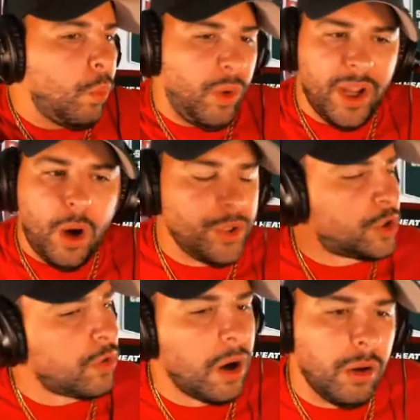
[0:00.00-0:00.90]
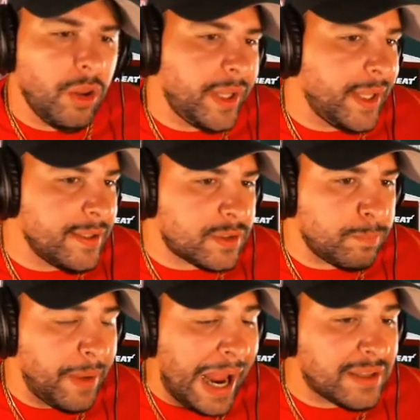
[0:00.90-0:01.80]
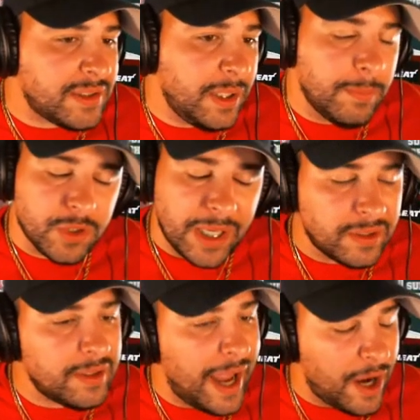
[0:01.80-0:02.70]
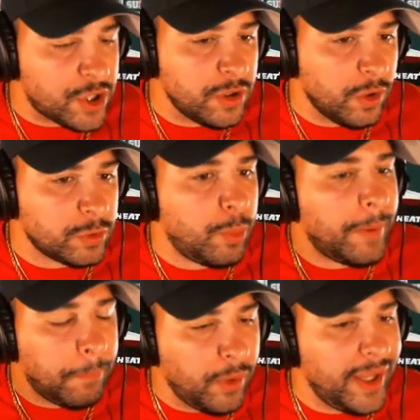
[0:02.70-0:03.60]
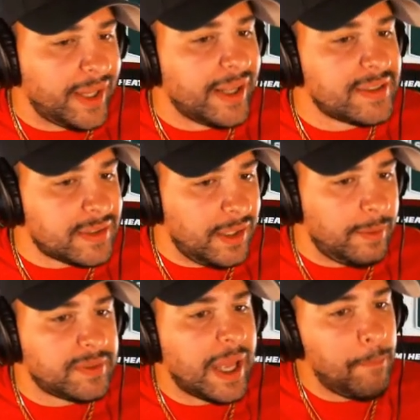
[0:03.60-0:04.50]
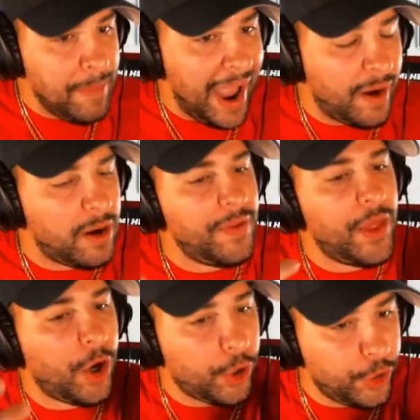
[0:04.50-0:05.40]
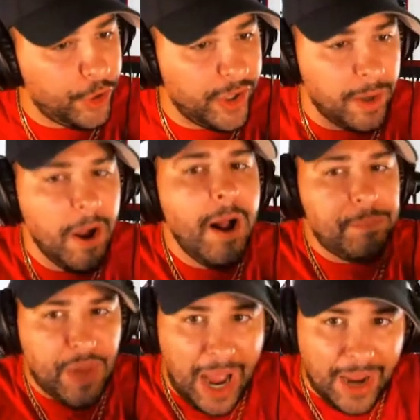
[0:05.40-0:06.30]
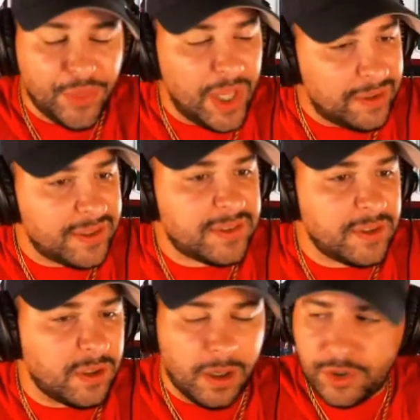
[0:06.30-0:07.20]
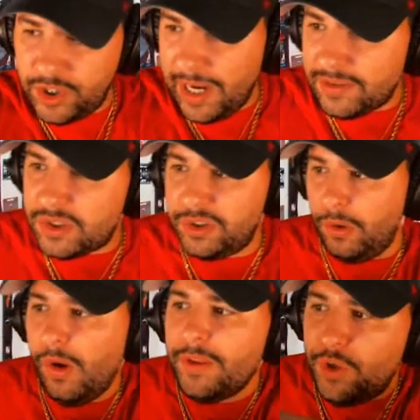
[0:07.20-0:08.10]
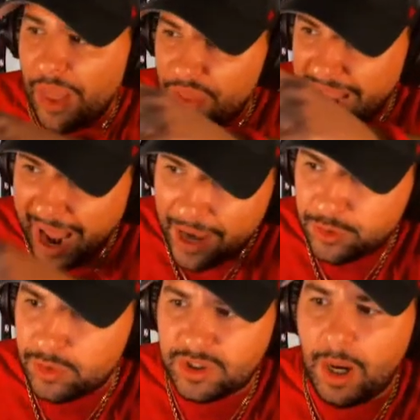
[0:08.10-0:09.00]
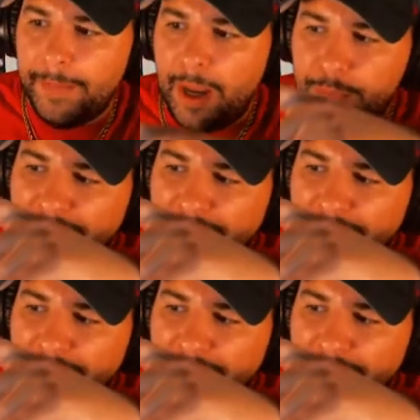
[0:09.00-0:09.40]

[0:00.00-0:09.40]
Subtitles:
We always struggle against bad teams like the Nationals. We play against teams that matter and that are good. I think this is our chance to. You got the Astros coming up.